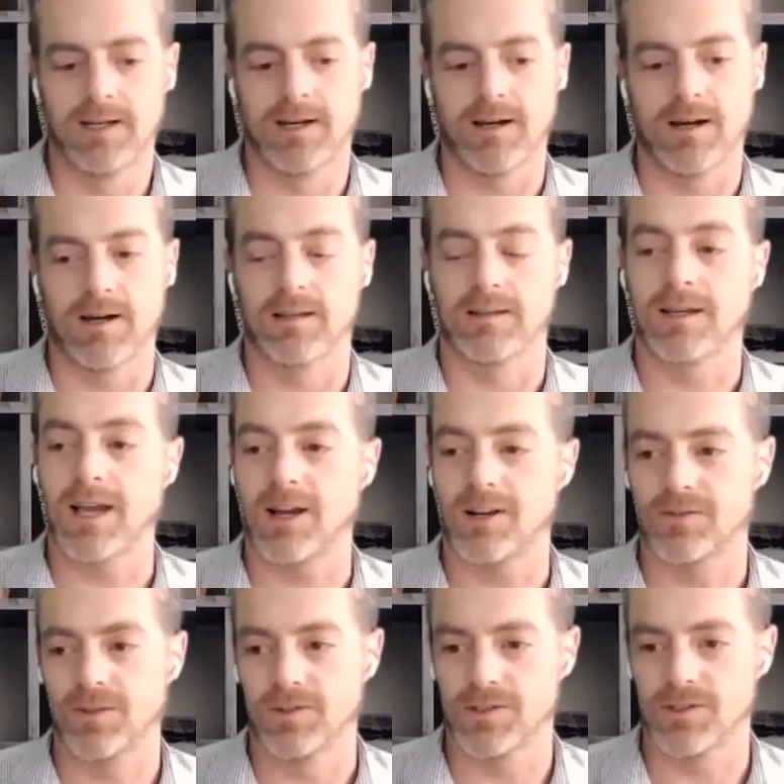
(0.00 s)
The cash
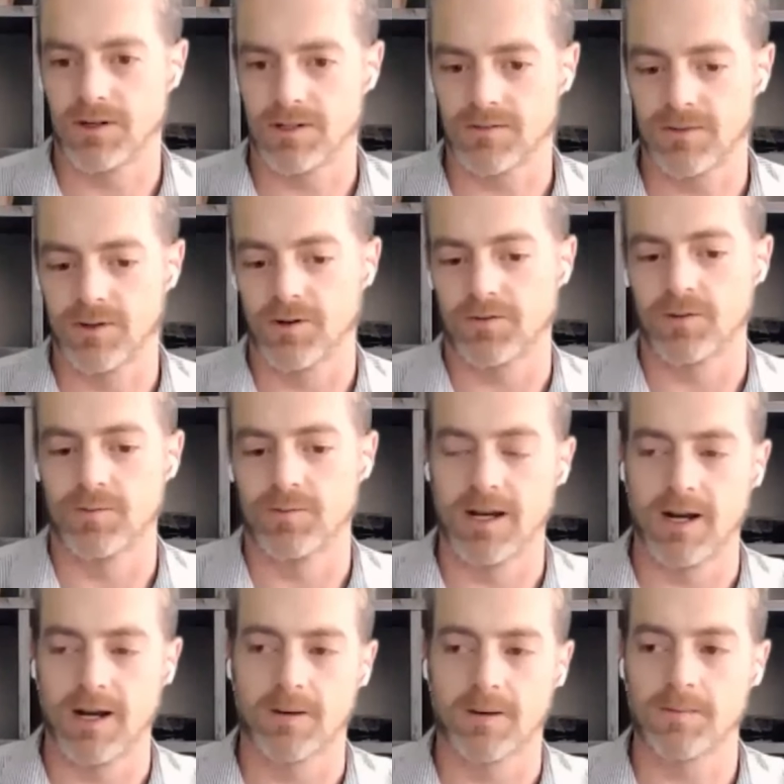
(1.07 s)
flow starts flowing from
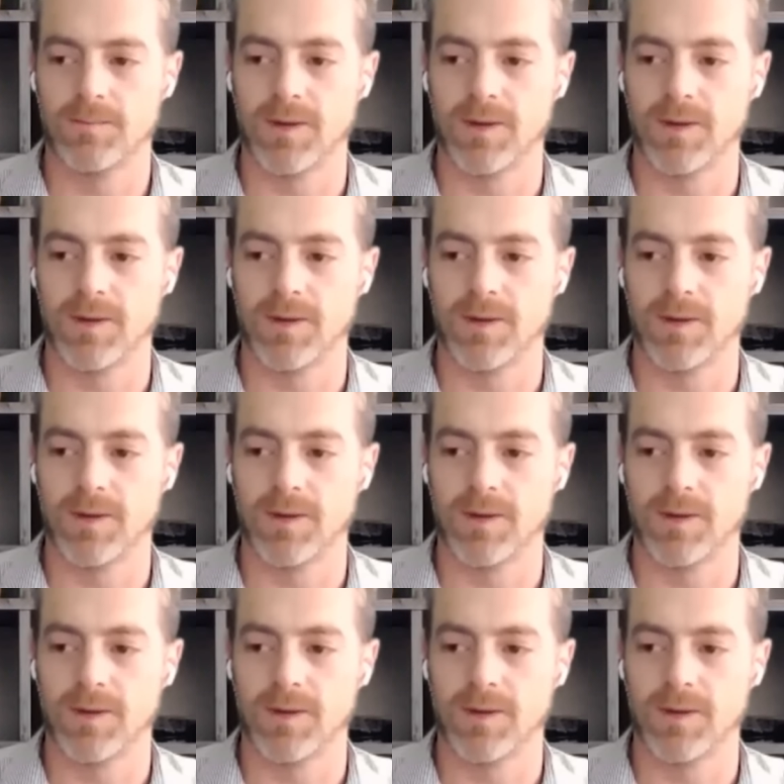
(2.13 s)
there.